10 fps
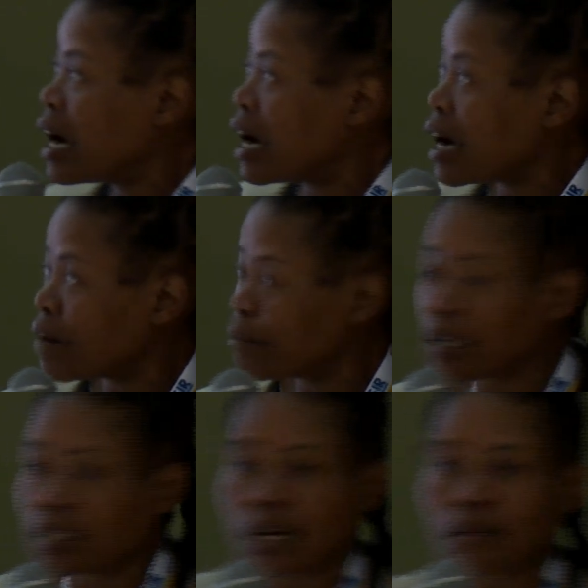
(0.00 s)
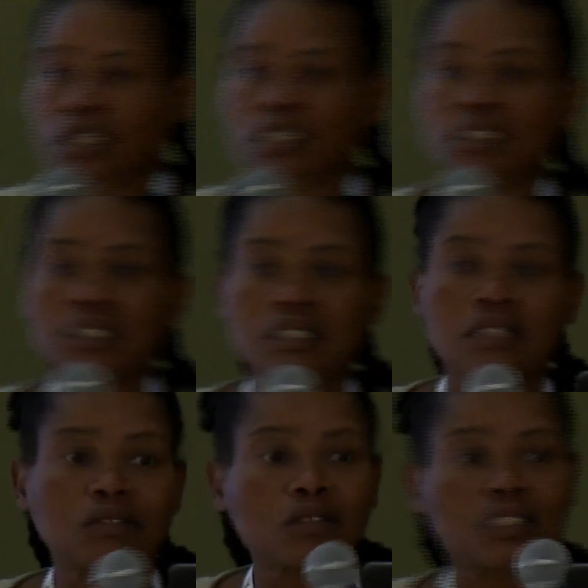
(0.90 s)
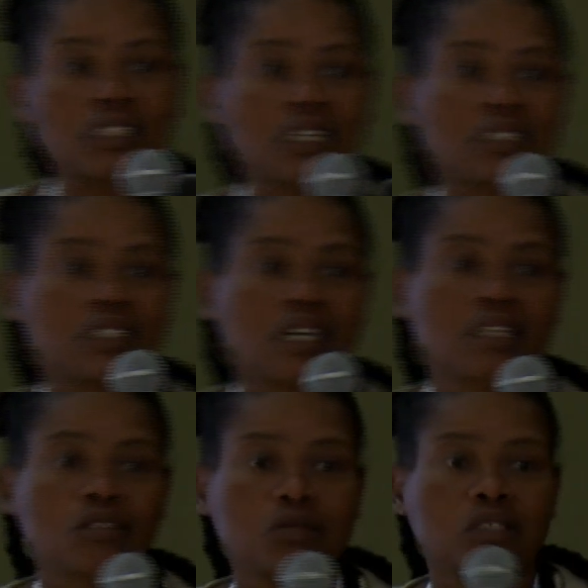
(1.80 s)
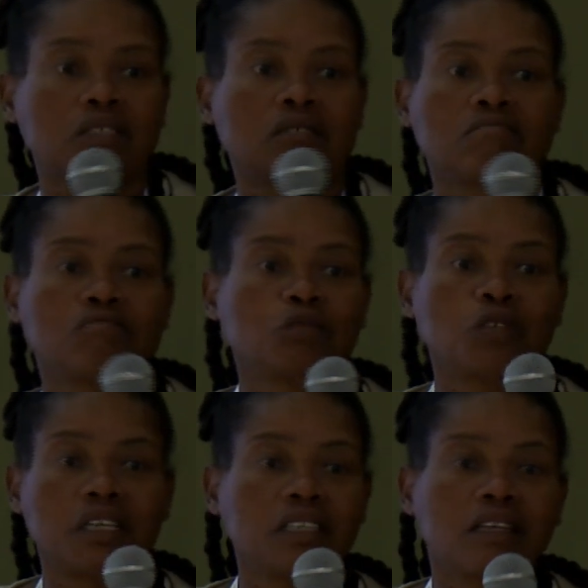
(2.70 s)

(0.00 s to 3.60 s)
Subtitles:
But I mean, it just gives you a sense that it wasn't really